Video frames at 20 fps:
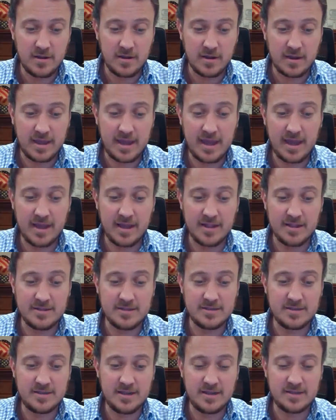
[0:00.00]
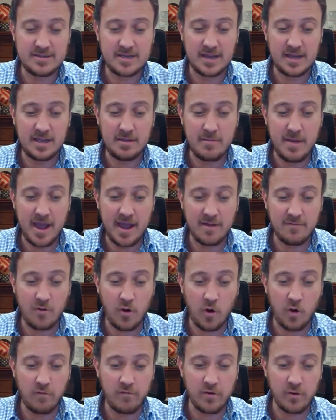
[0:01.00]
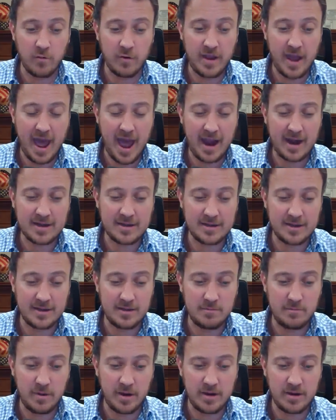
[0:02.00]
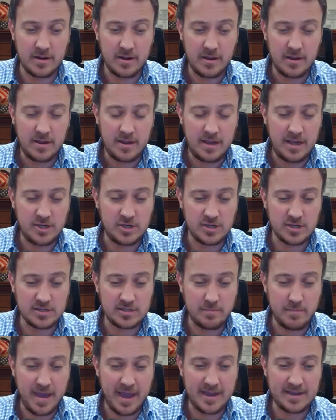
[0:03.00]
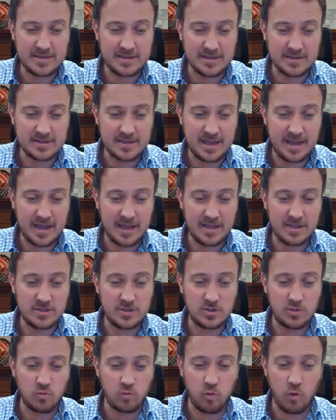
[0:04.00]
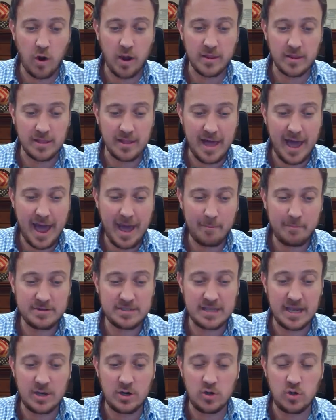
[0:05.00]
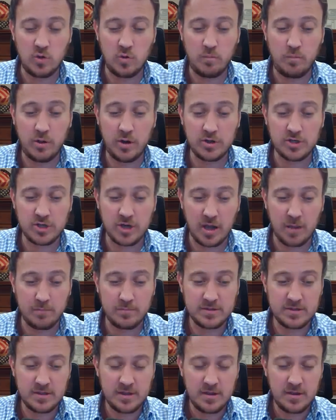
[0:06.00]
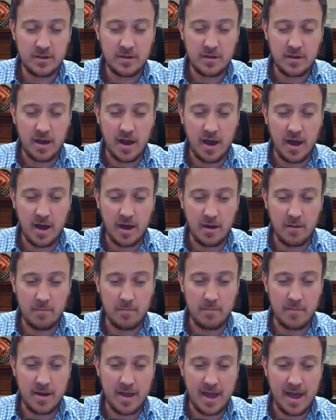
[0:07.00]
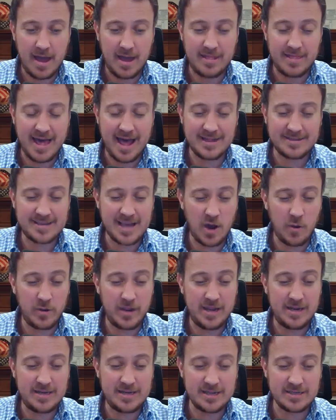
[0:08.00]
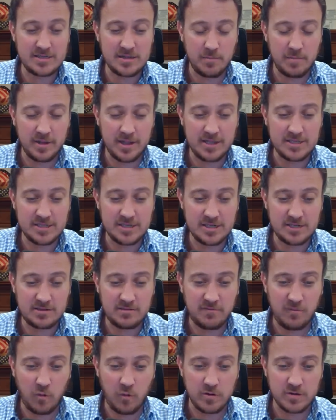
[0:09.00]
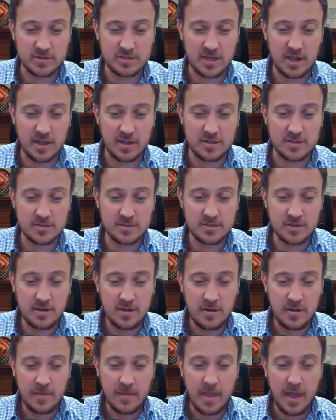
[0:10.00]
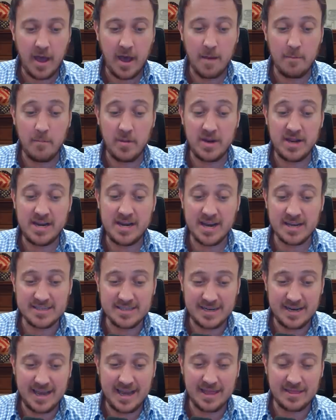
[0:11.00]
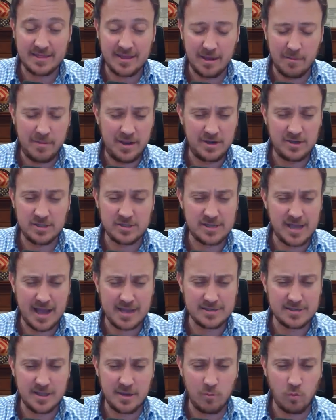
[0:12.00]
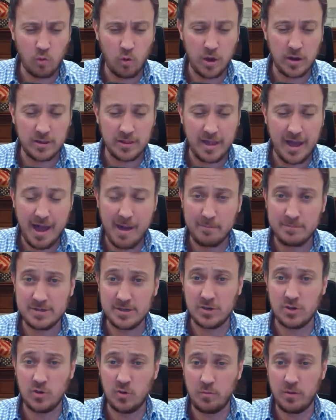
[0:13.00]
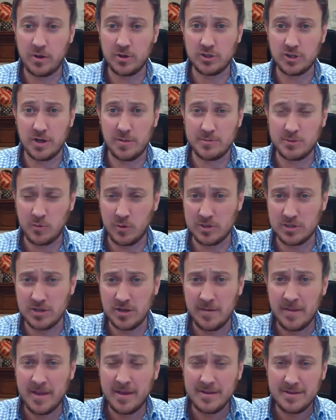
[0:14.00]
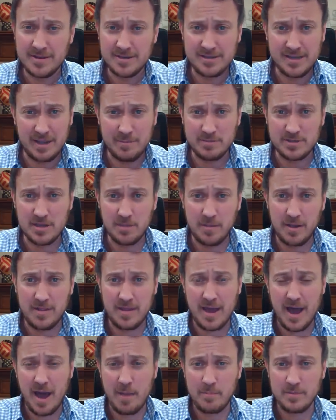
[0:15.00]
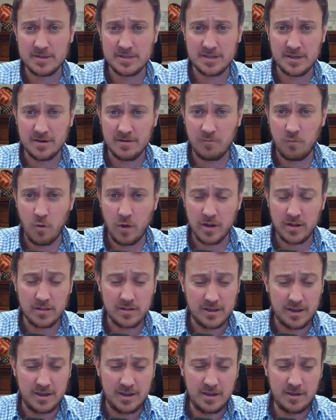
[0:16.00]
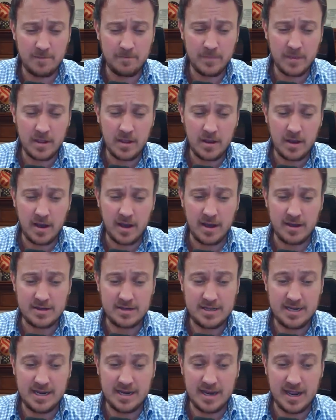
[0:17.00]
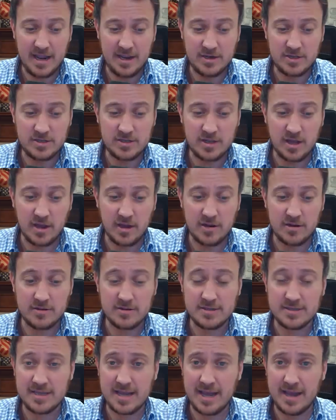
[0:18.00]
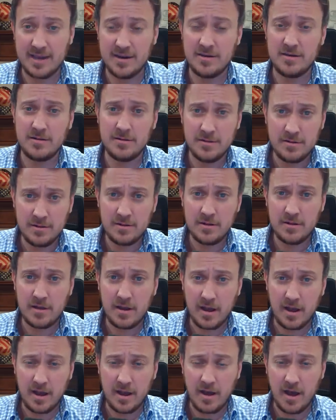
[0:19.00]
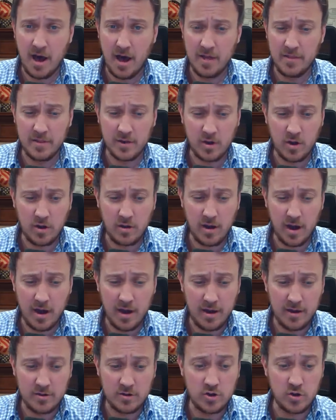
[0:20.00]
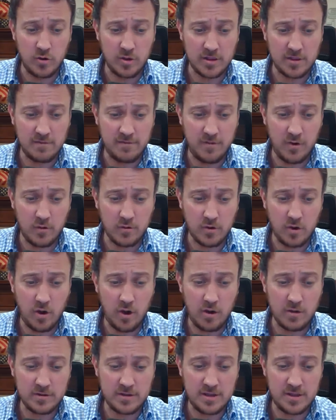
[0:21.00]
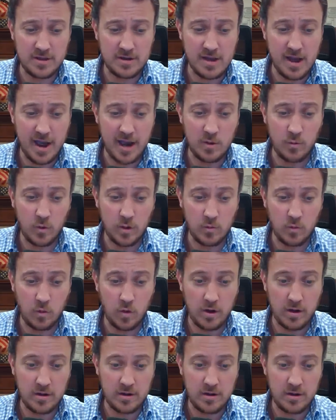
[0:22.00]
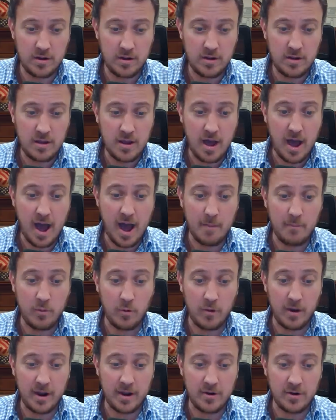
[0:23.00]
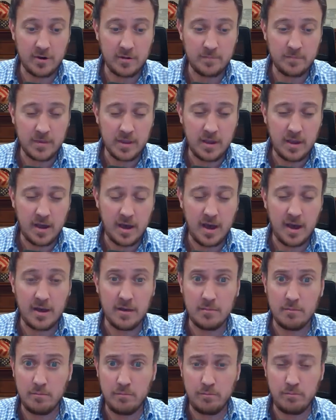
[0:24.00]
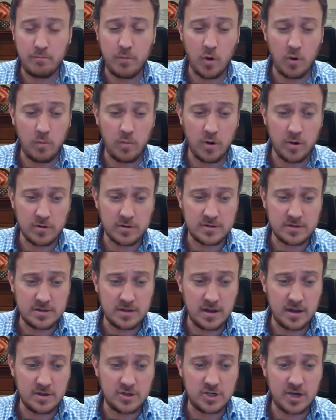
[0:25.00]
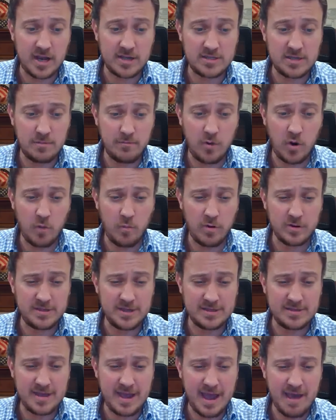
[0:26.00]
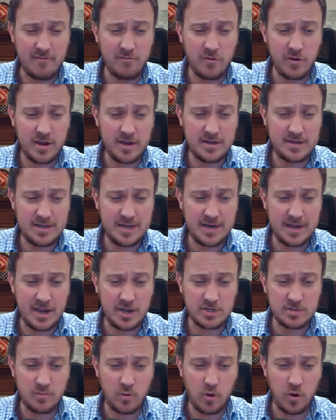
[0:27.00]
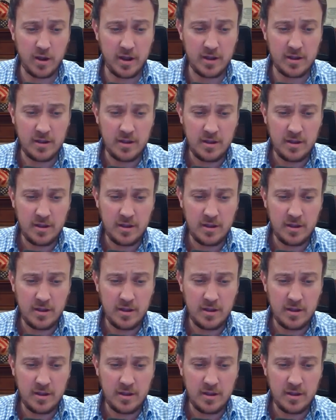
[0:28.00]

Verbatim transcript: kids he said he may have overreacted but he just makes his kids run laps and do push-ups um, and that's how he disciplines his four sons um, but he doesn't hit them. He just has them run laps and do push ups, which seems to be the opposite of what the uh, teenage son said. Uh, on the uh, during the phone call to the 911 operator, uh, Boebert uh, Jayson Boebert says every teenage boy